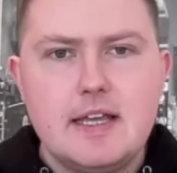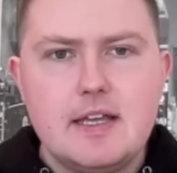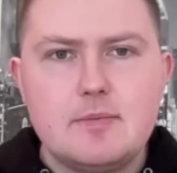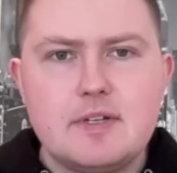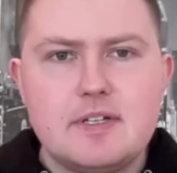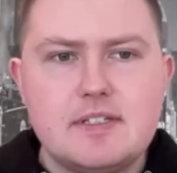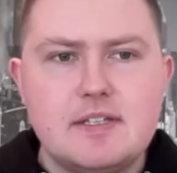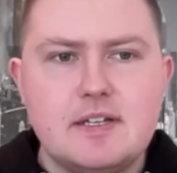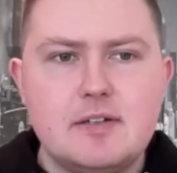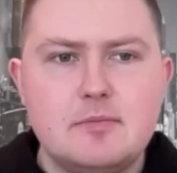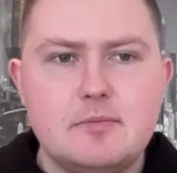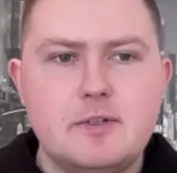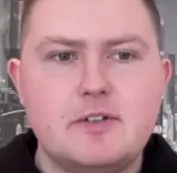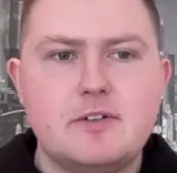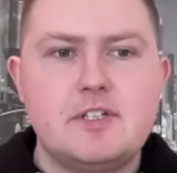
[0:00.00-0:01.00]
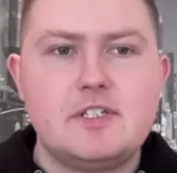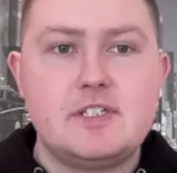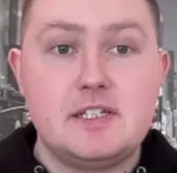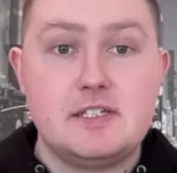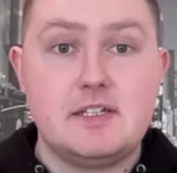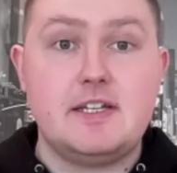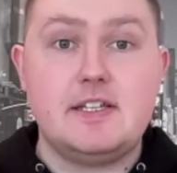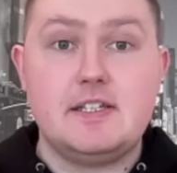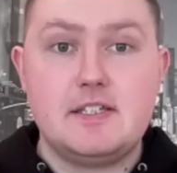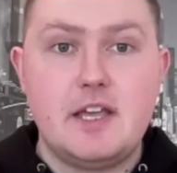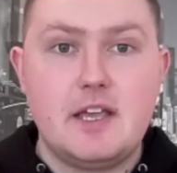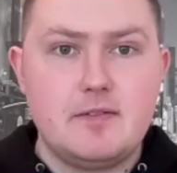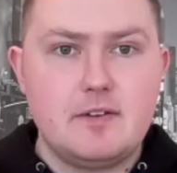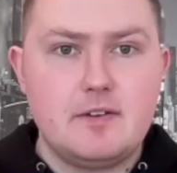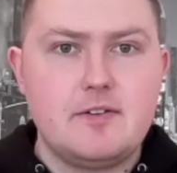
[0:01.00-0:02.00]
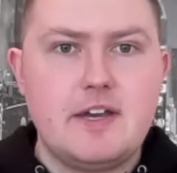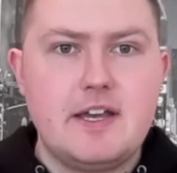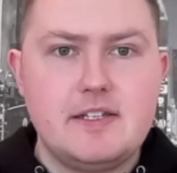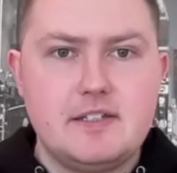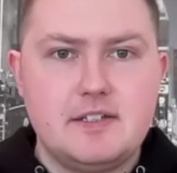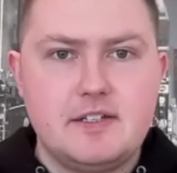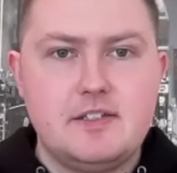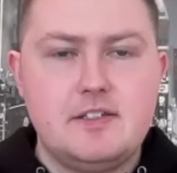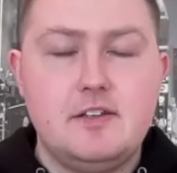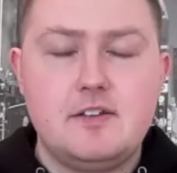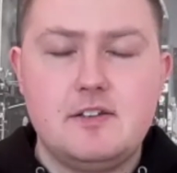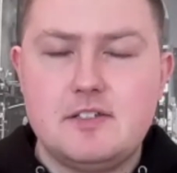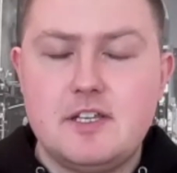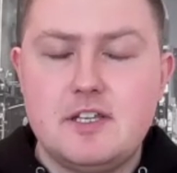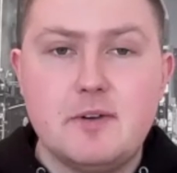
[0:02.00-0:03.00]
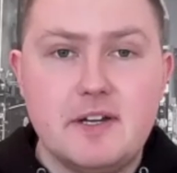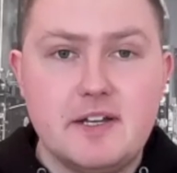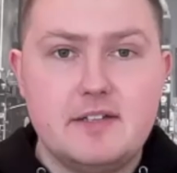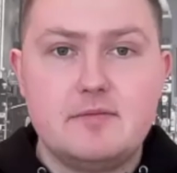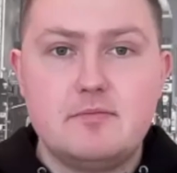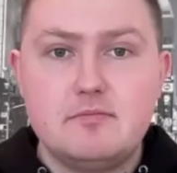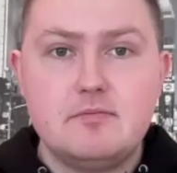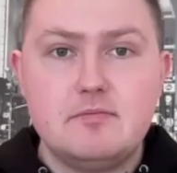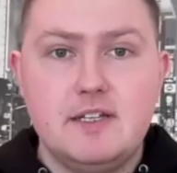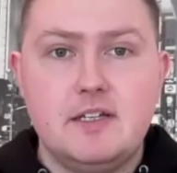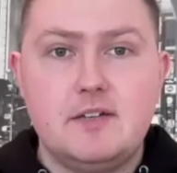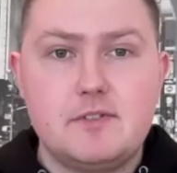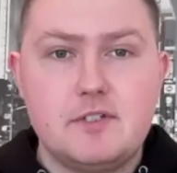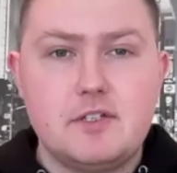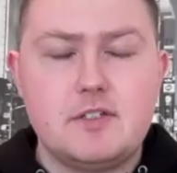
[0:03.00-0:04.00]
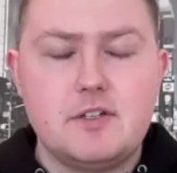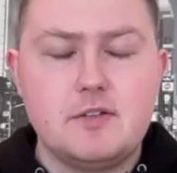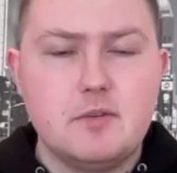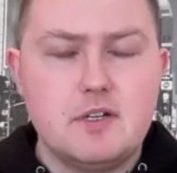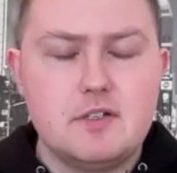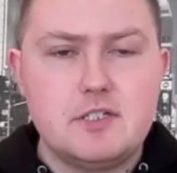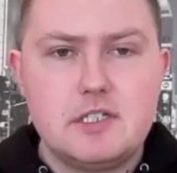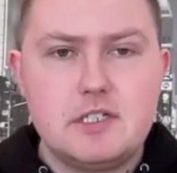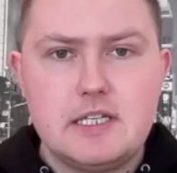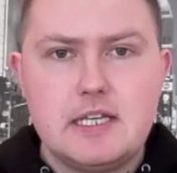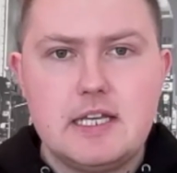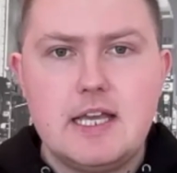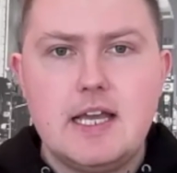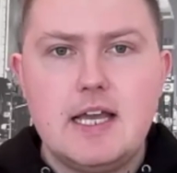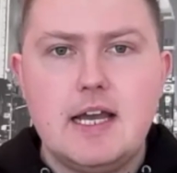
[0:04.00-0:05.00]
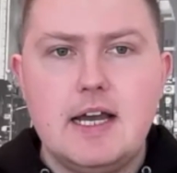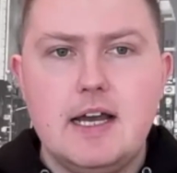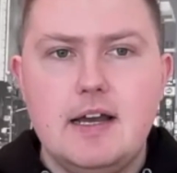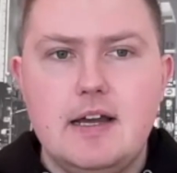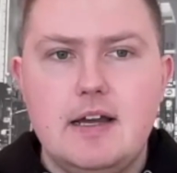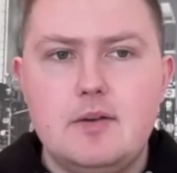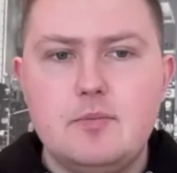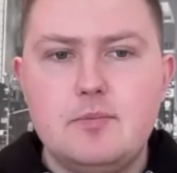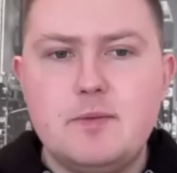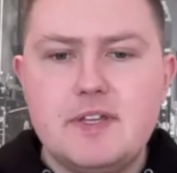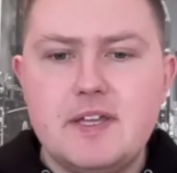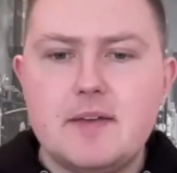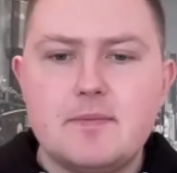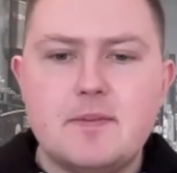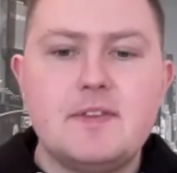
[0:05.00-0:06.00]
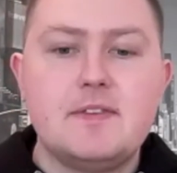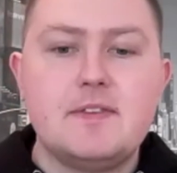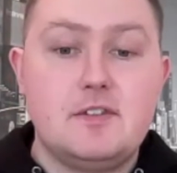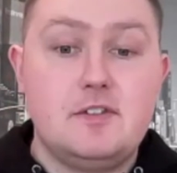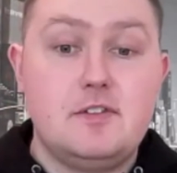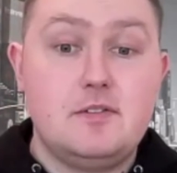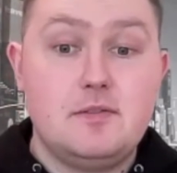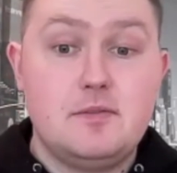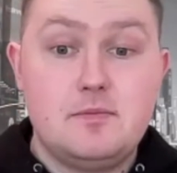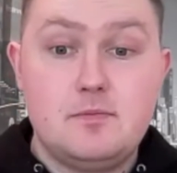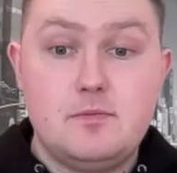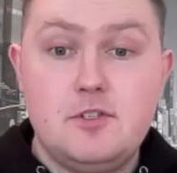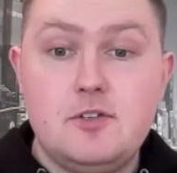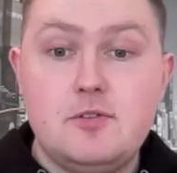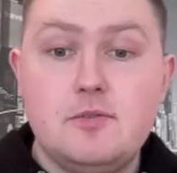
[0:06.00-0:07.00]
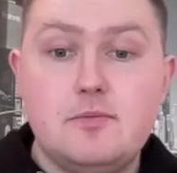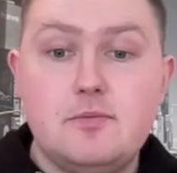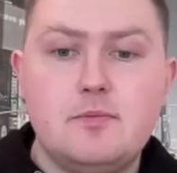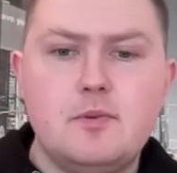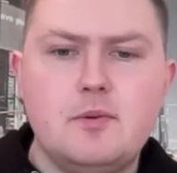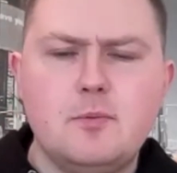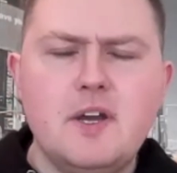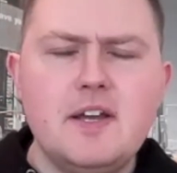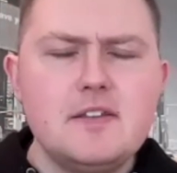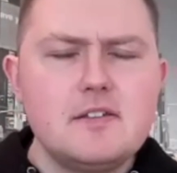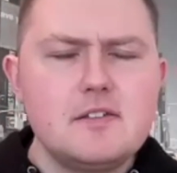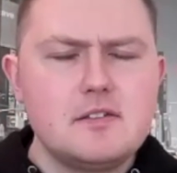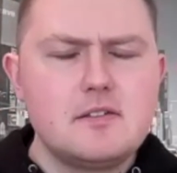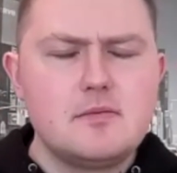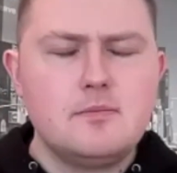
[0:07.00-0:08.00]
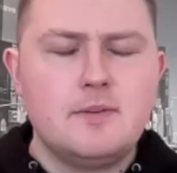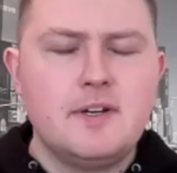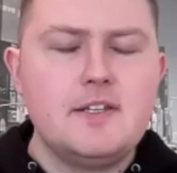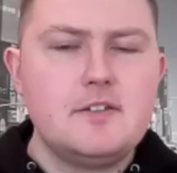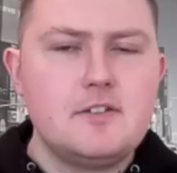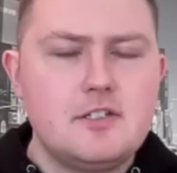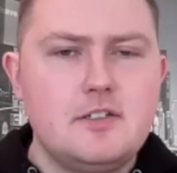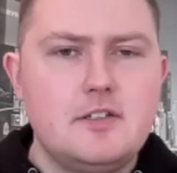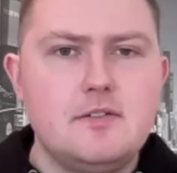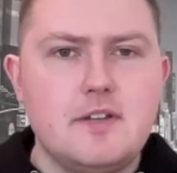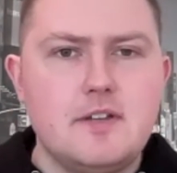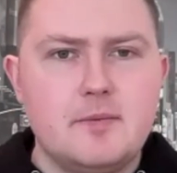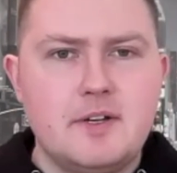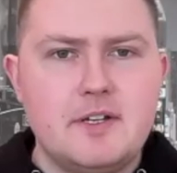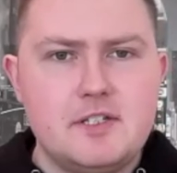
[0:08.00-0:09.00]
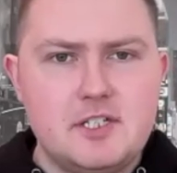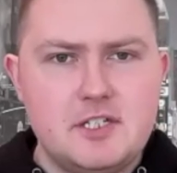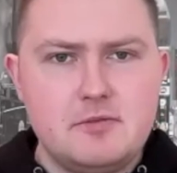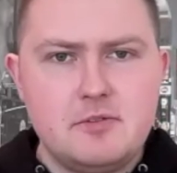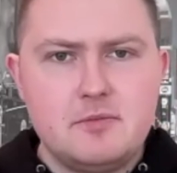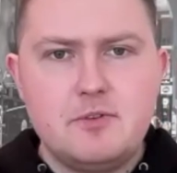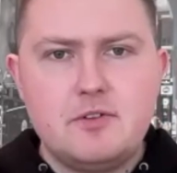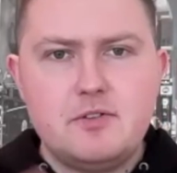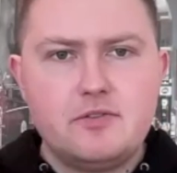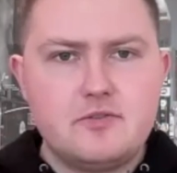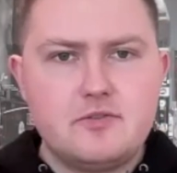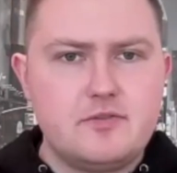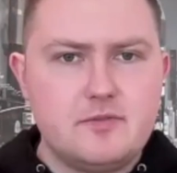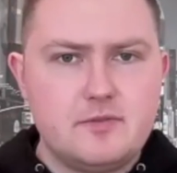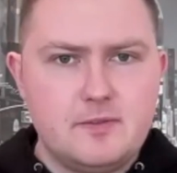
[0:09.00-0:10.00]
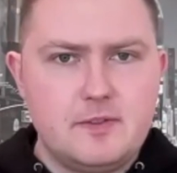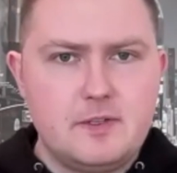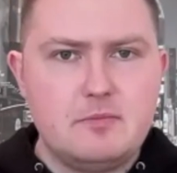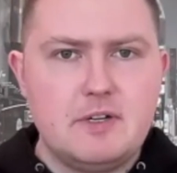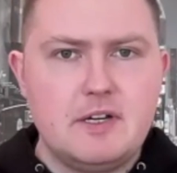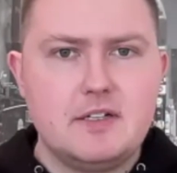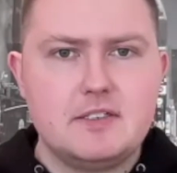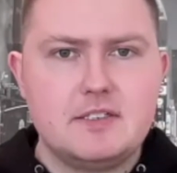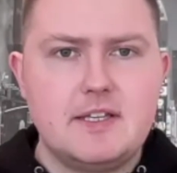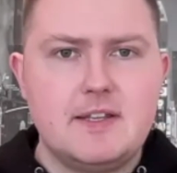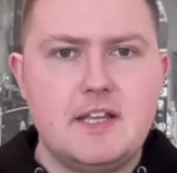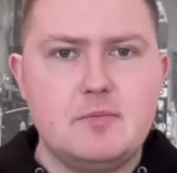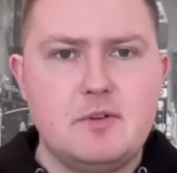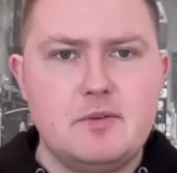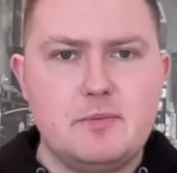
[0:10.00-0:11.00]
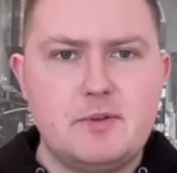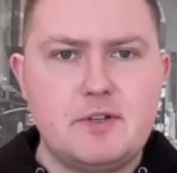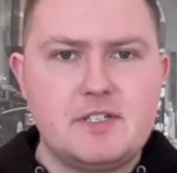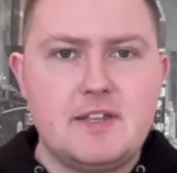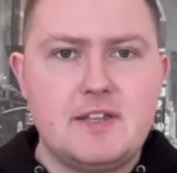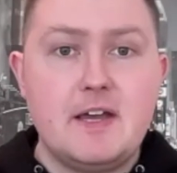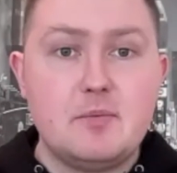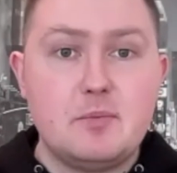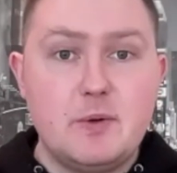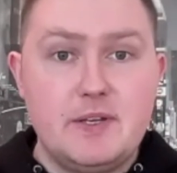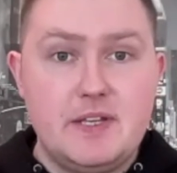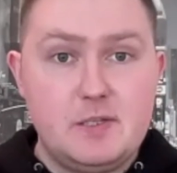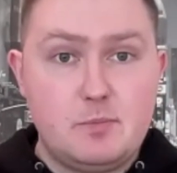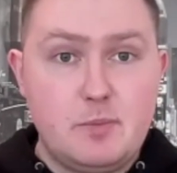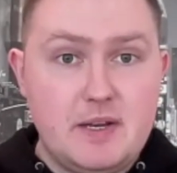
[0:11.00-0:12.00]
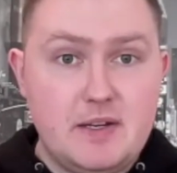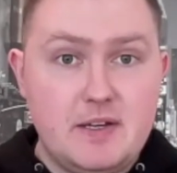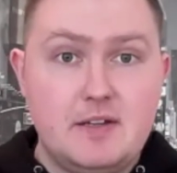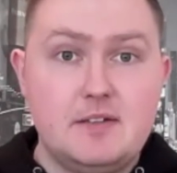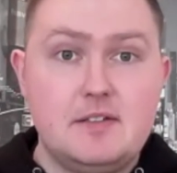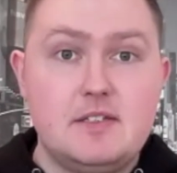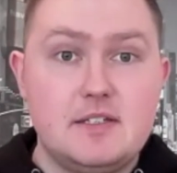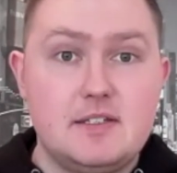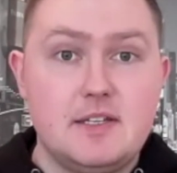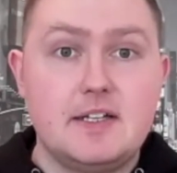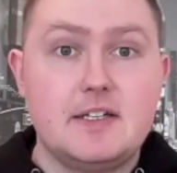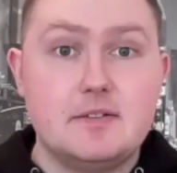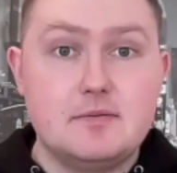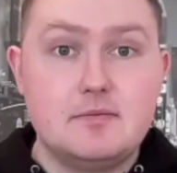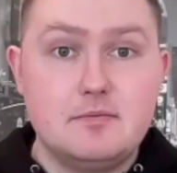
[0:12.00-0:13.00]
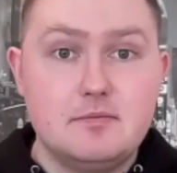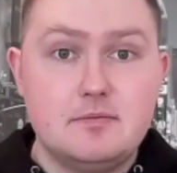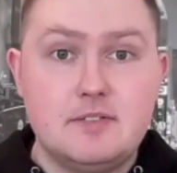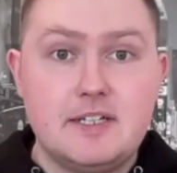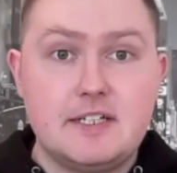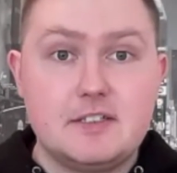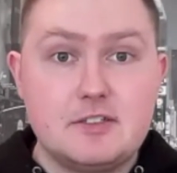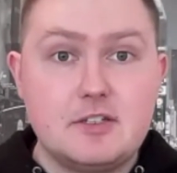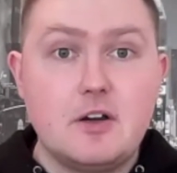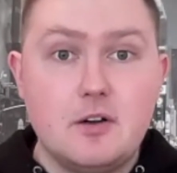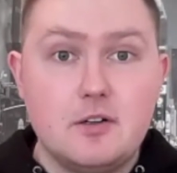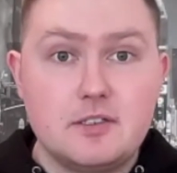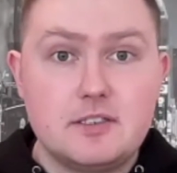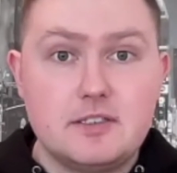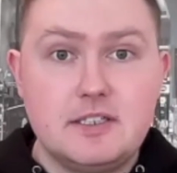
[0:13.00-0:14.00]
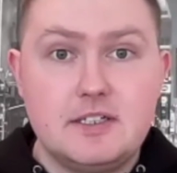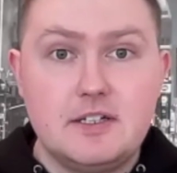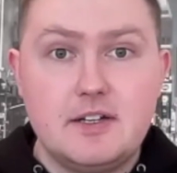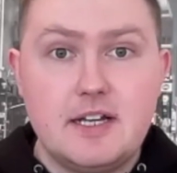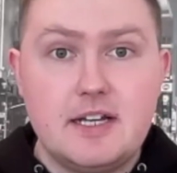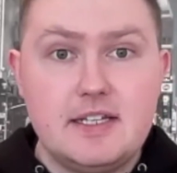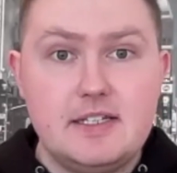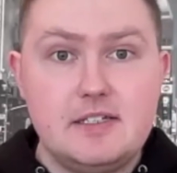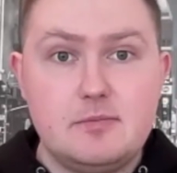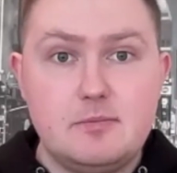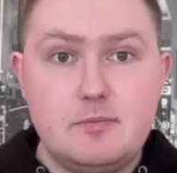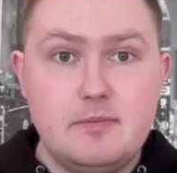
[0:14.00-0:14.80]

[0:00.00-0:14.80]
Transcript: But Christine's like his saving grace. You can see why he loves her so much. But yeah, why does she do that? Why does she remove the mask in that moment? Because at that point he's been hunted like a dog, and